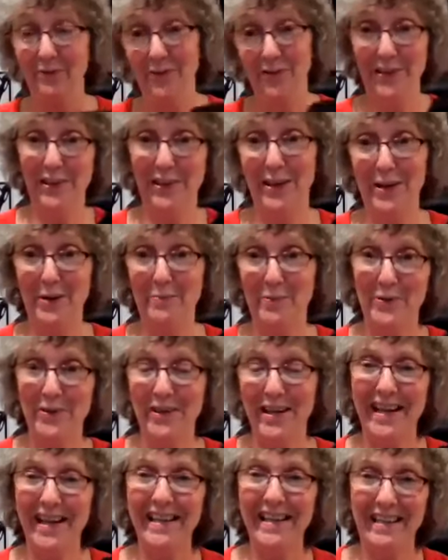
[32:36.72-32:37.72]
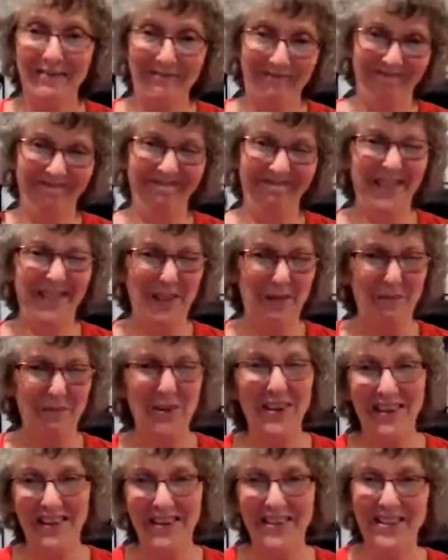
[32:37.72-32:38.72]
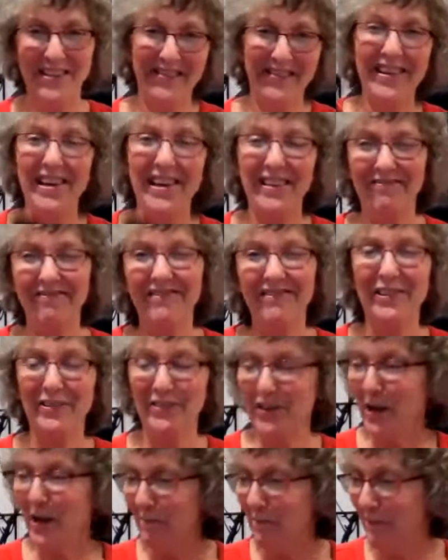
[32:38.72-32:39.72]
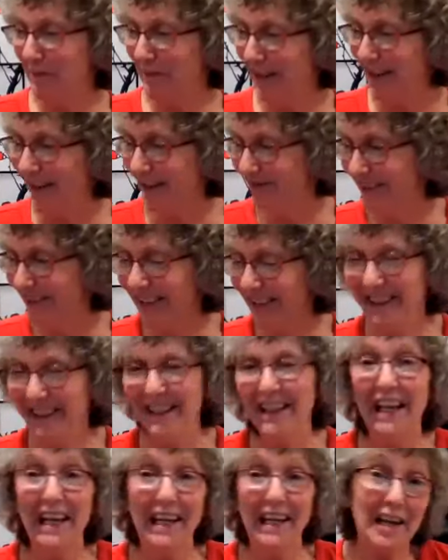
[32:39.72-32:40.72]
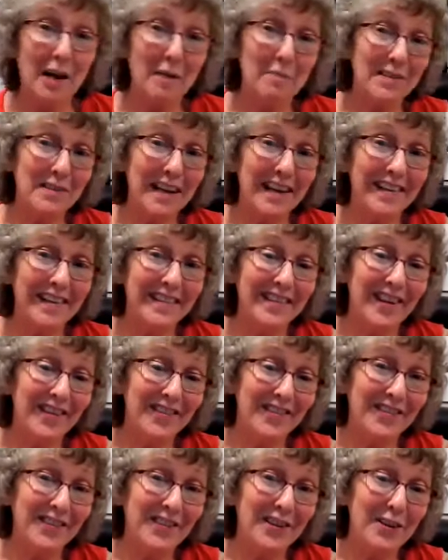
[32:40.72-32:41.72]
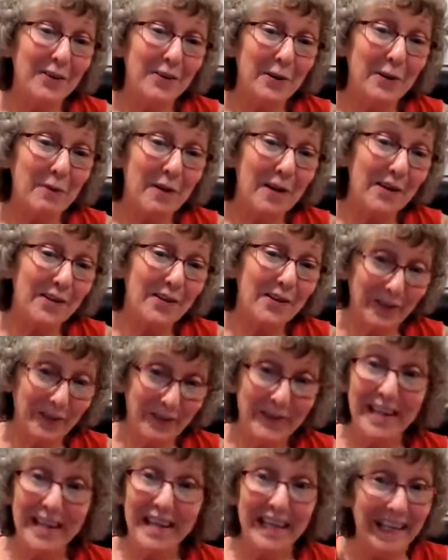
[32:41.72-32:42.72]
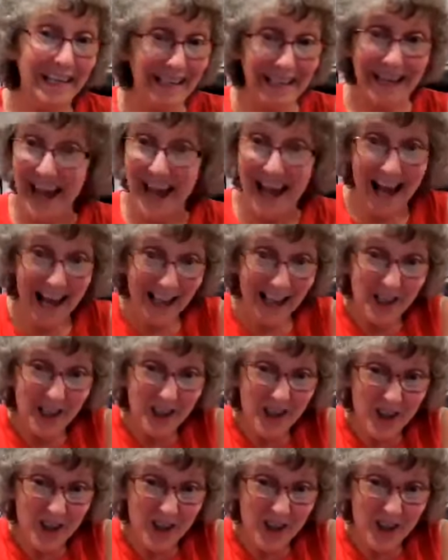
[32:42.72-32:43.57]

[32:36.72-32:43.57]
really hyper day. Spray this around. It'll calm them down. It comes on adults too. It works for me. Yeah.